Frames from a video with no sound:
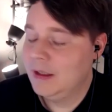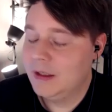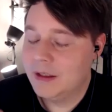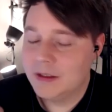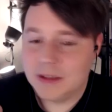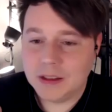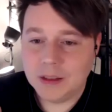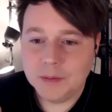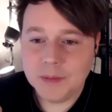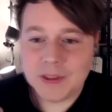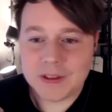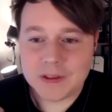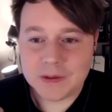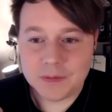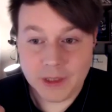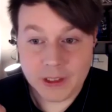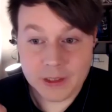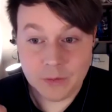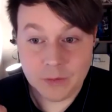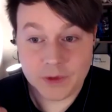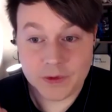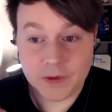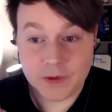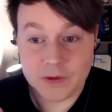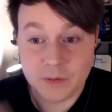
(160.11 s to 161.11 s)
so let me
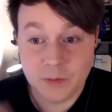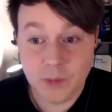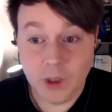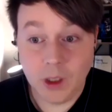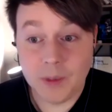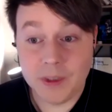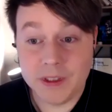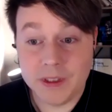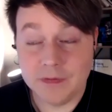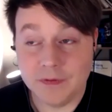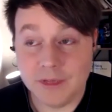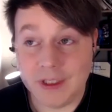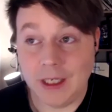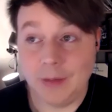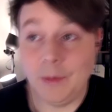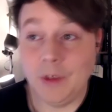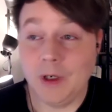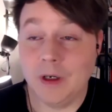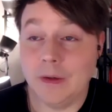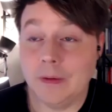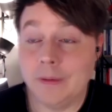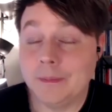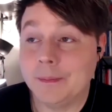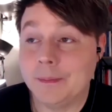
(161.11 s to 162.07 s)
explain what those moments of time are